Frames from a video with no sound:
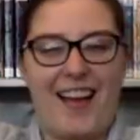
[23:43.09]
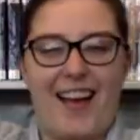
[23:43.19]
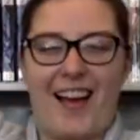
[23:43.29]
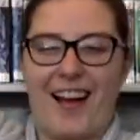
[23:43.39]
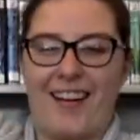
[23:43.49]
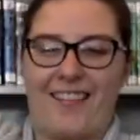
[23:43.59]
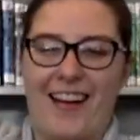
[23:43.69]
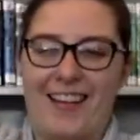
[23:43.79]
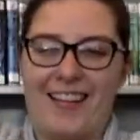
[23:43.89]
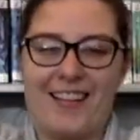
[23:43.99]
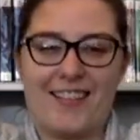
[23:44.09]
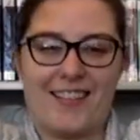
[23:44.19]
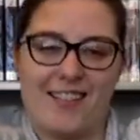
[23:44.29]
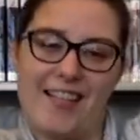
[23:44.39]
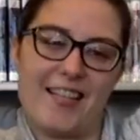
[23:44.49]
All right. So
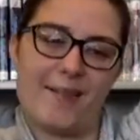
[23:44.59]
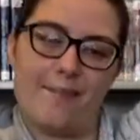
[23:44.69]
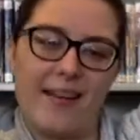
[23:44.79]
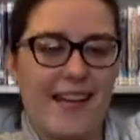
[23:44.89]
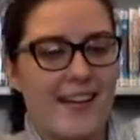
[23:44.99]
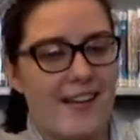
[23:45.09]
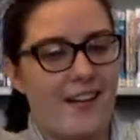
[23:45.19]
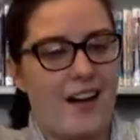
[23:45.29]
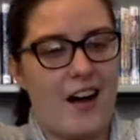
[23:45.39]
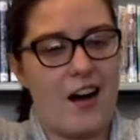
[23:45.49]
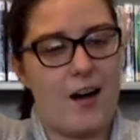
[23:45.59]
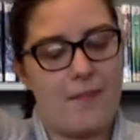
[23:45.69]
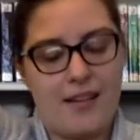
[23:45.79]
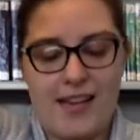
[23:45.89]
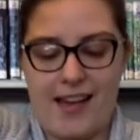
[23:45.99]
let's peel our
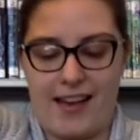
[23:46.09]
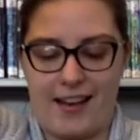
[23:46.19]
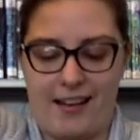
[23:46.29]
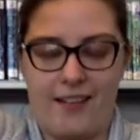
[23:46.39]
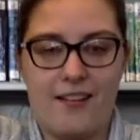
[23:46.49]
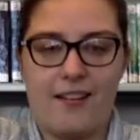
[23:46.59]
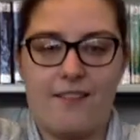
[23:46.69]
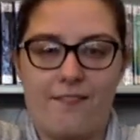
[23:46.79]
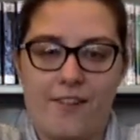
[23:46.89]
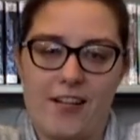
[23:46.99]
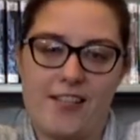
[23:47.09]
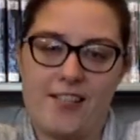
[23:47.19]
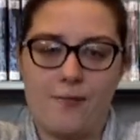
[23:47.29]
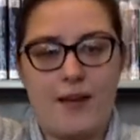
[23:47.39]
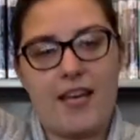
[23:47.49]
banana.
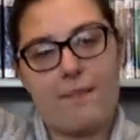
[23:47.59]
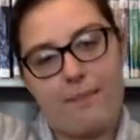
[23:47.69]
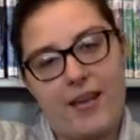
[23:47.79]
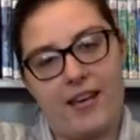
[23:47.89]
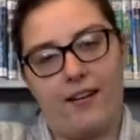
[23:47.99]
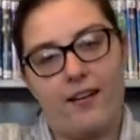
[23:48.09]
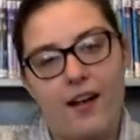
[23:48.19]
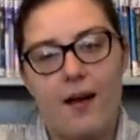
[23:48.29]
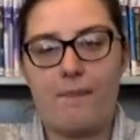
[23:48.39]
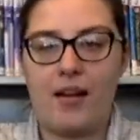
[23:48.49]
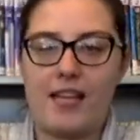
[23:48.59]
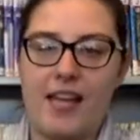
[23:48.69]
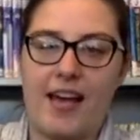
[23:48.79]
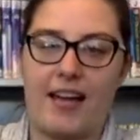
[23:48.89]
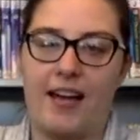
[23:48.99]
First, we peel
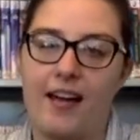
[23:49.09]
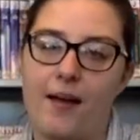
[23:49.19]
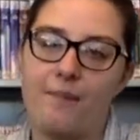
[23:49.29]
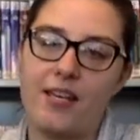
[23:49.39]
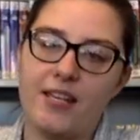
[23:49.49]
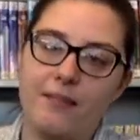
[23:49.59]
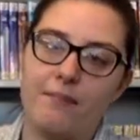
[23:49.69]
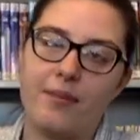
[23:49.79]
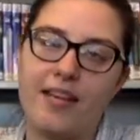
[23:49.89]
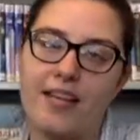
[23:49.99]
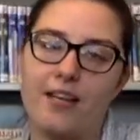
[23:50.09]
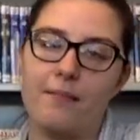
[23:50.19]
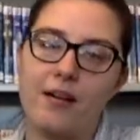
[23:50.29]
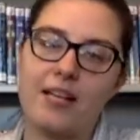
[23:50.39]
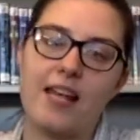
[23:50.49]
banana. Peel, peel,
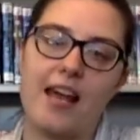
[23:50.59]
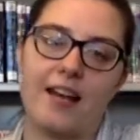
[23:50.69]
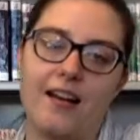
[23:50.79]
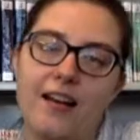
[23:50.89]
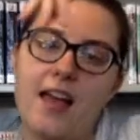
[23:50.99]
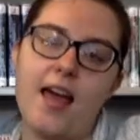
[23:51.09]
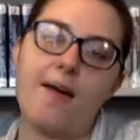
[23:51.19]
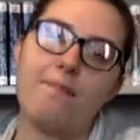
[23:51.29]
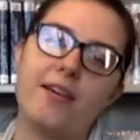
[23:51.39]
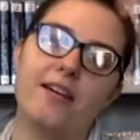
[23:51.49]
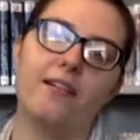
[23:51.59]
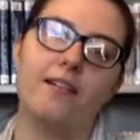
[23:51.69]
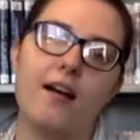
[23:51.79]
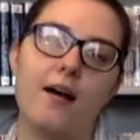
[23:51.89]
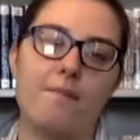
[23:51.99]
banana, and peel,
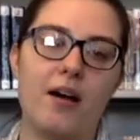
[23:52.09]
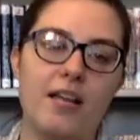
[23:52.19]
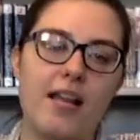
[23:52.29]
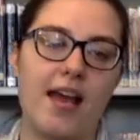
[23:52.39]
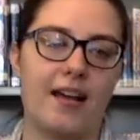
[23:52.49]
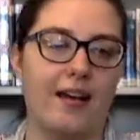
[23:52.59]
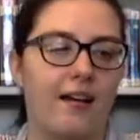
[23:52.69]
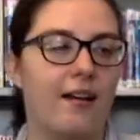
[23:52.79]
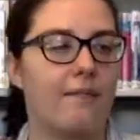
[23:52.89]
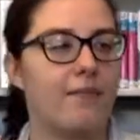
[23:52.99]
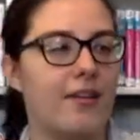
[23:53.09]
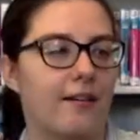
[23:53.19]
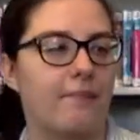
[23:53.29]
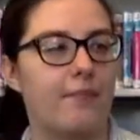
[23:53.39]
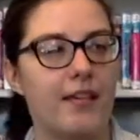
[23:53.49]
banana,
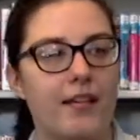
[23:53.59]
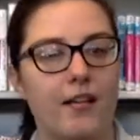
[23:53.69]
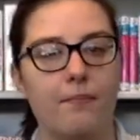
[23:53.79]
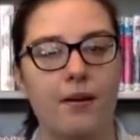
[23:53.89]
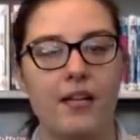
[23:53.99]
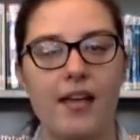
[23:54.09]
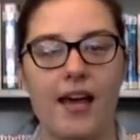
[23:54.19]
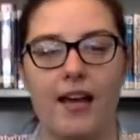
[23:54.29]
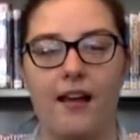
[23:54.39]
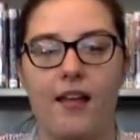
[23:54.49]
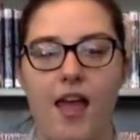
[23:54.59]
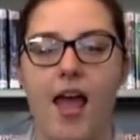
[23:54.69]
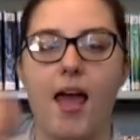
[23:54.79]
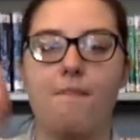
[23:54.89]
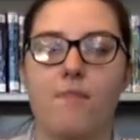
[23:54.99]
peel, peel, banana,
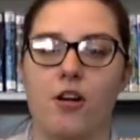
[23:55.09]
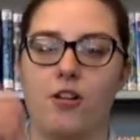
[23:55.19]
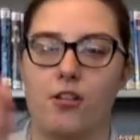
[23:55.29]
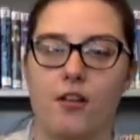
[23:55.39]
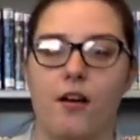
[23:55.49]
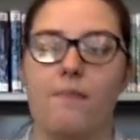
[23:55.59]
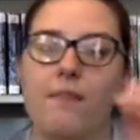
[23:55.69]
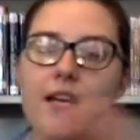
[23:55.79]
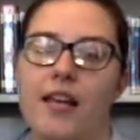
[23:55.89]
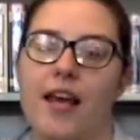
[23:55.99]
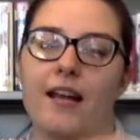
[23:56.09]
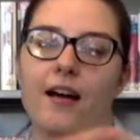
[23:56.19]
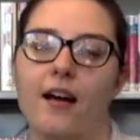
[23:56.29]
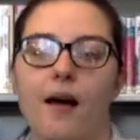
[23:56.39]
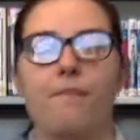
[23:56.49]
and mush, banana,
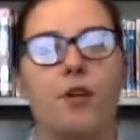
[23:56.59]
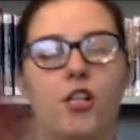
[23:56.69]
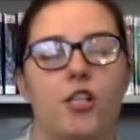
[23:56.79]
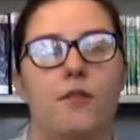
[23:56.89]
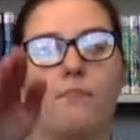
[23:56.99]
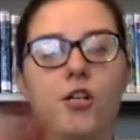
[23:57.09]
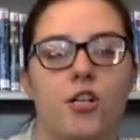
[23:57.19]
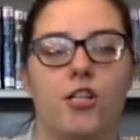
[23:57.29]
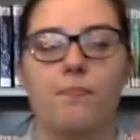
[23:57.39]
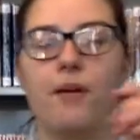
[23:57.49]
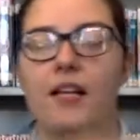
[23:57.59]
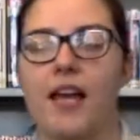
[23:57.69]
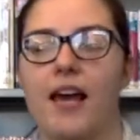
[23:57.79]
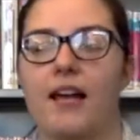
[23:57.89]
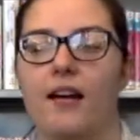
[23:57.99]
mush, mush,
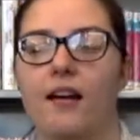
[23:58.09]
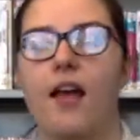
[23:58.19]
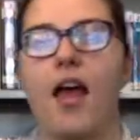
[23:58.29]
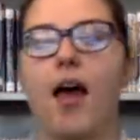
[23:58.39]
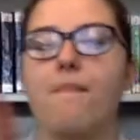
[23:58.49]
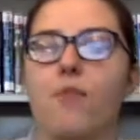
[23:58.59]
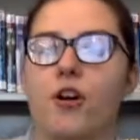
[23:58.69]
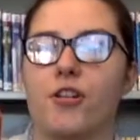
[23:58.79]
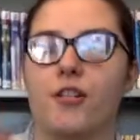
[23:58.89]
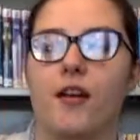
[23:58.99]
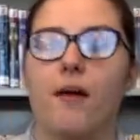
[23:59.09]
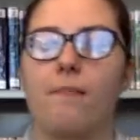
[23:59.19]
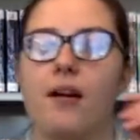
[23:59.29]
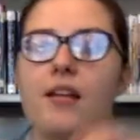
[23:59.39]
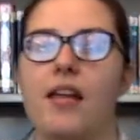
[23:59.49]
banana, and mush,
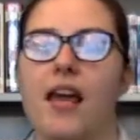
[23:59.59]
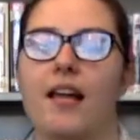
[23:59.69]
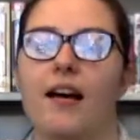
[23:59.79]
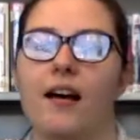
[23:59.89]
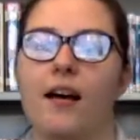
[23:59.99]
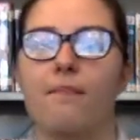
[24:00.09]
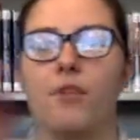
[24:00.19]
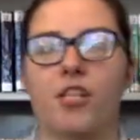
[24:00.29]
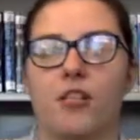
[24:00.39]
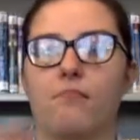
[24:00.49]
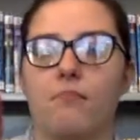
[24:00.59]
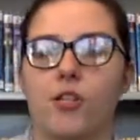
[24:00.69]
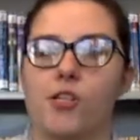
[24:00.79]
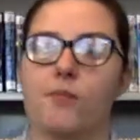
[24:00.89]
banana, mush, mush,